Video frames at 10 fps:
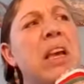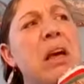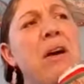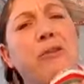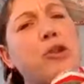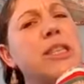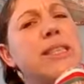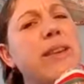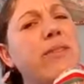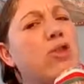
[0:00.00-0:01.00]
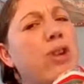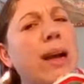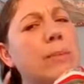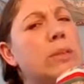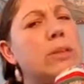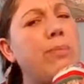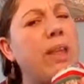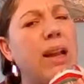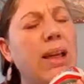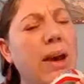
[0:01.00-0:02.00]
47 grams,
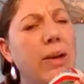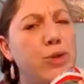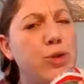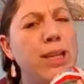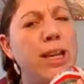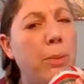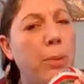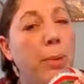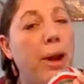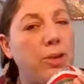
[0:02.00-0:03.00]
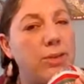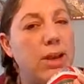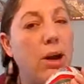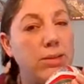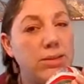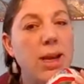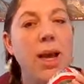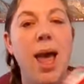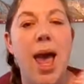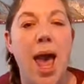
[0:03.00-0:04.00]
something like that, to knit up a pair of socks.
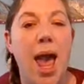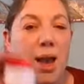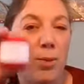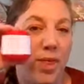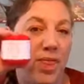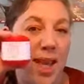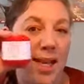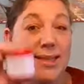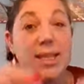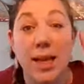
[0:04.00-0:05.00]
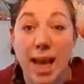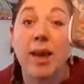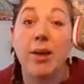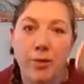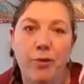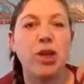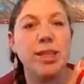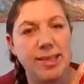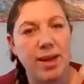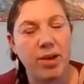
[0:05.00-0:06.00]
And with this, like
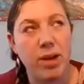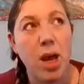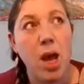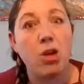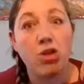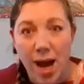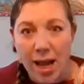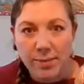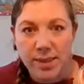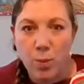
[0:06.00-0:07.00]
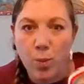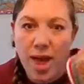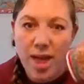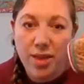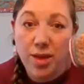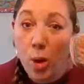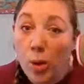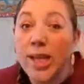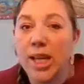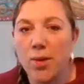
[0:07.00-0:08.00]
47 grams with
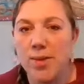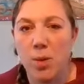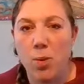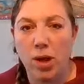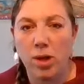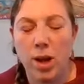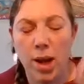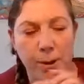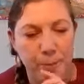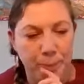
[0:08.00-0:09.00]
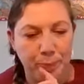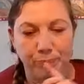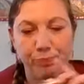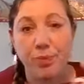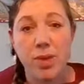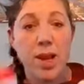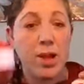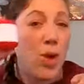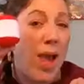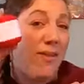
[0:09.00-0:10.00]
only using one color.
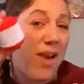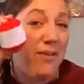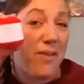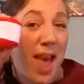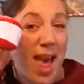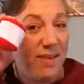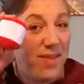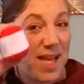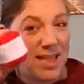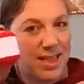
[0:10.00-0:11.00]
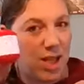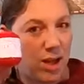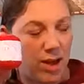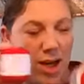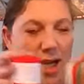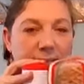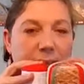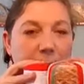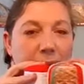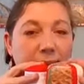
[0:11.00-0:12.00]
So if I have this color,
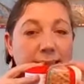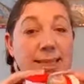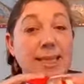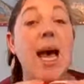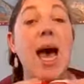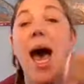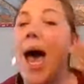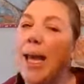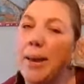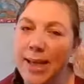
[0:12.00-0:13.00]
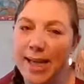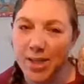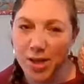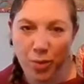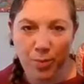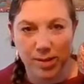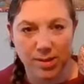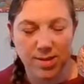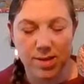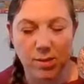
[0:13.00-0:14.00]
that means I can knit 2
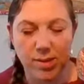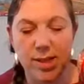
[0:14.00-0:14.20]
pairs of socks.